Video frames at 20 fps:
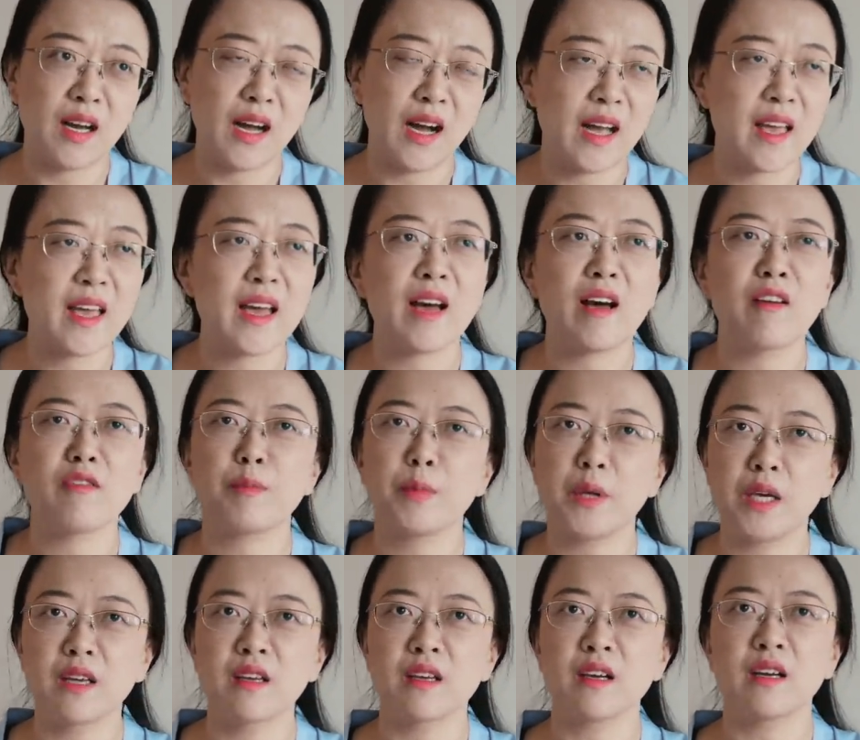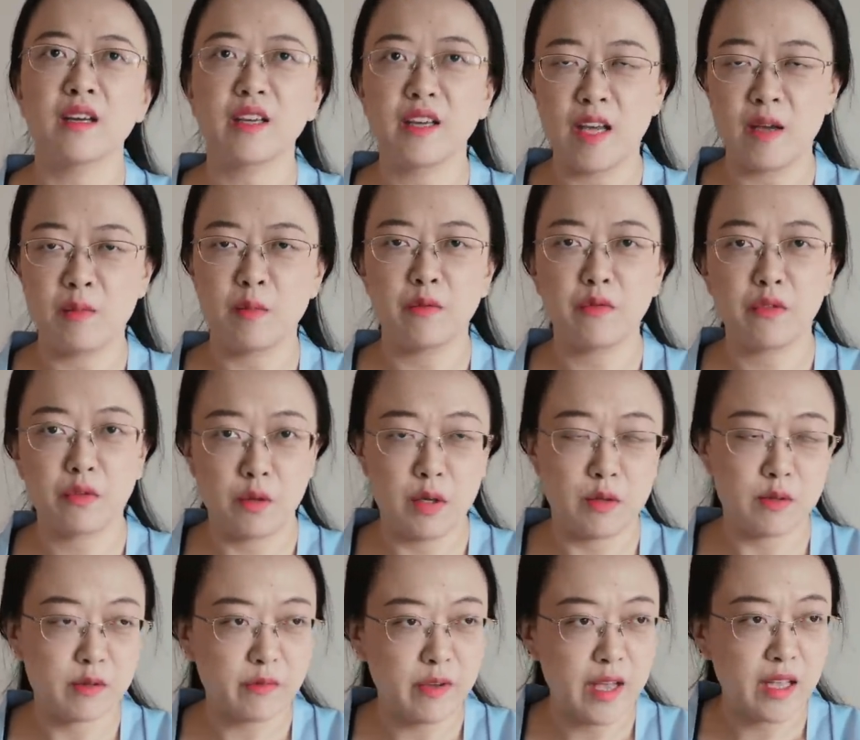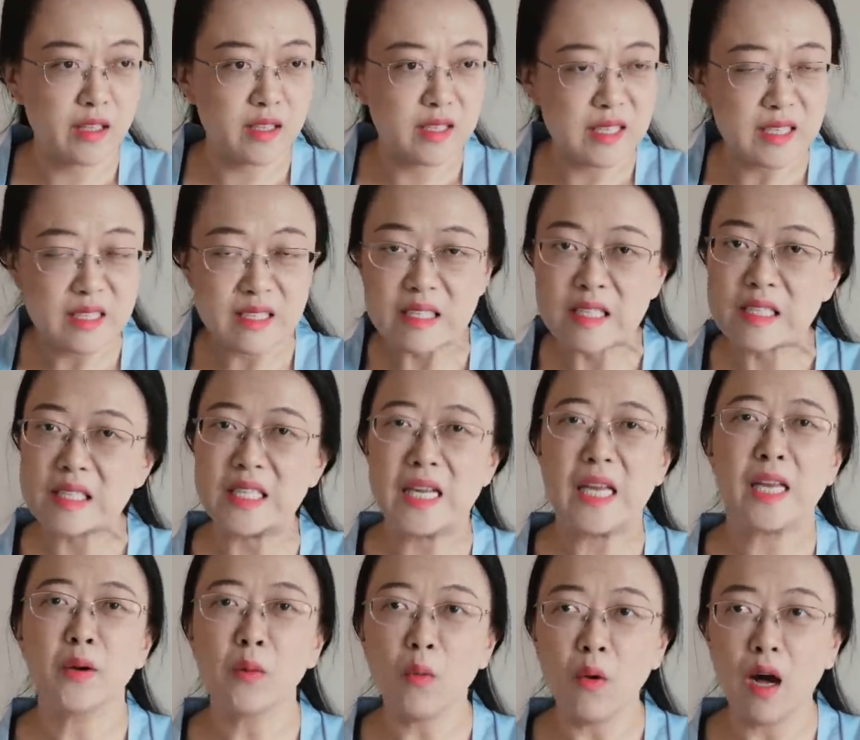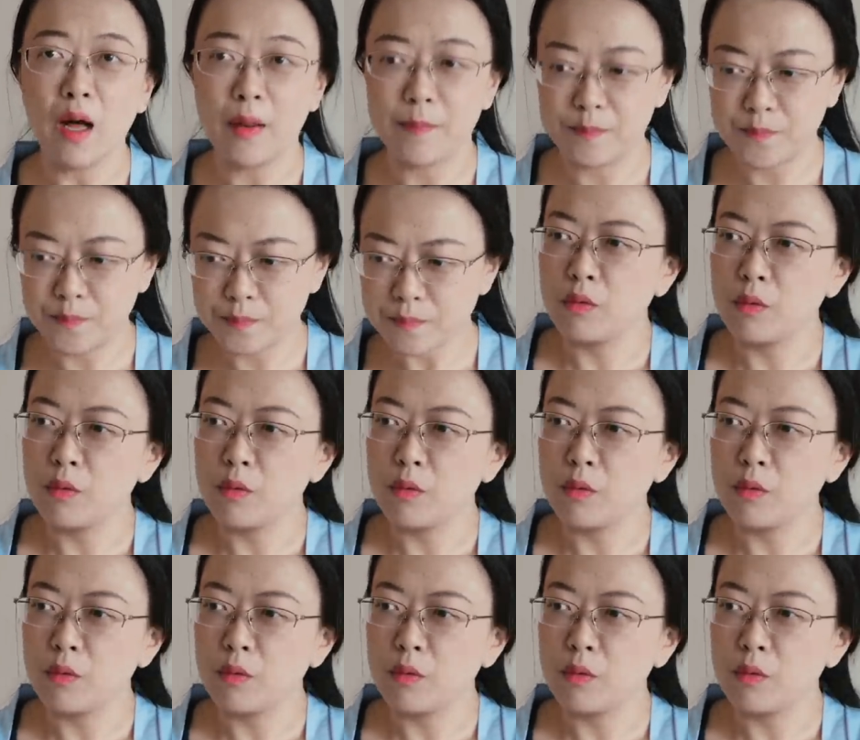I have been a Game of Thrones fan since day one.